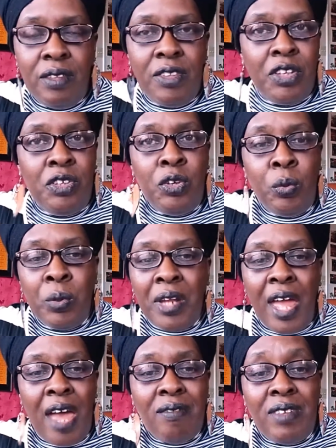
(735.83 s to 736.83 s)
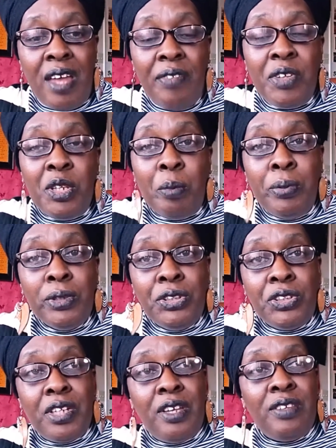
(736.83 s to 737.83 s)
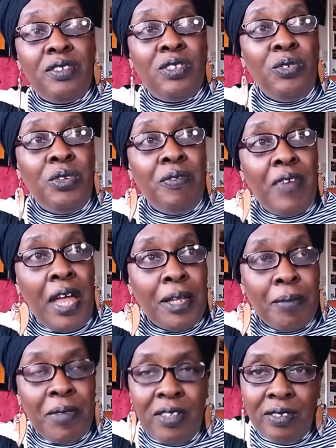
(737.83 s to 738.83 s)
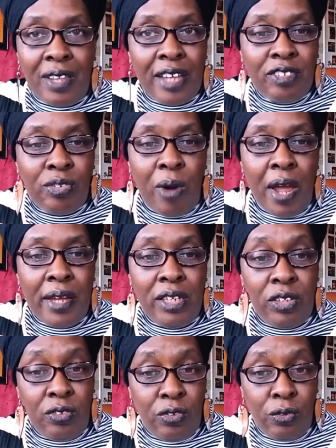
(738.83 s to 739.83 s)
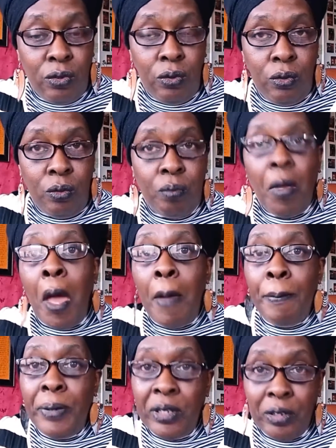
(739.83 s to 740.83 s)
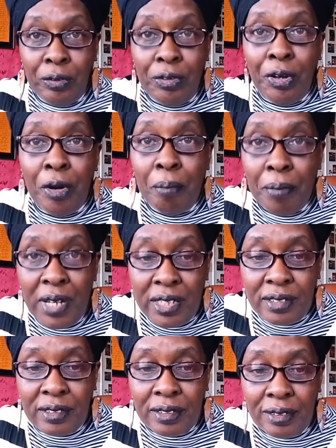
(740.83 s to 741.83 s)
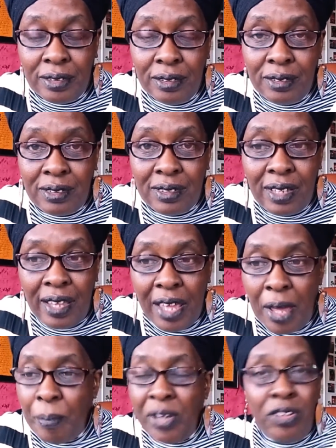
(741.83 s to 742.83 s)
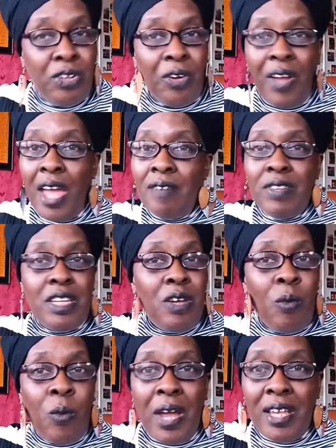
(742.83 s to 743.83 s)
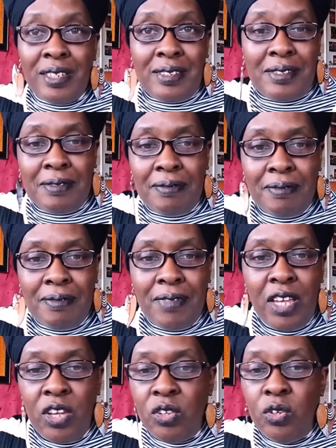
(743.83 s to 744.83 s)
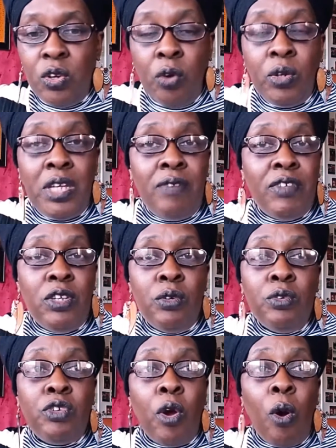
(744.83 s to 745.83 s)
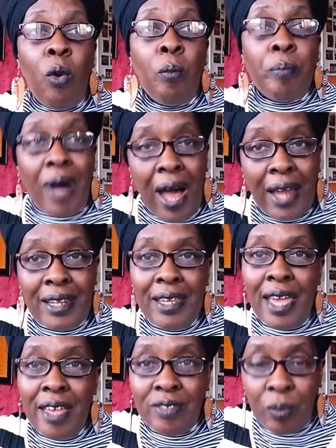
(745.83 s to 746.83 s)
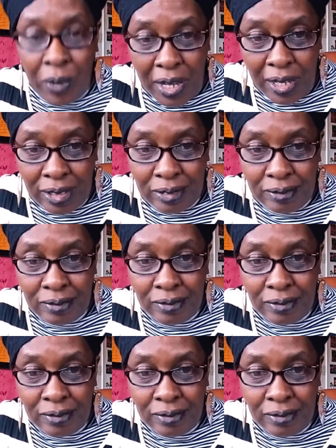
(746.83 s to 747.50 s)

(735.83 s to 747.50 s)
Then you would have nothing to push against to develop. It's like trying to build your muscles, but you don't have any weights. You don't even use your own body as a weight.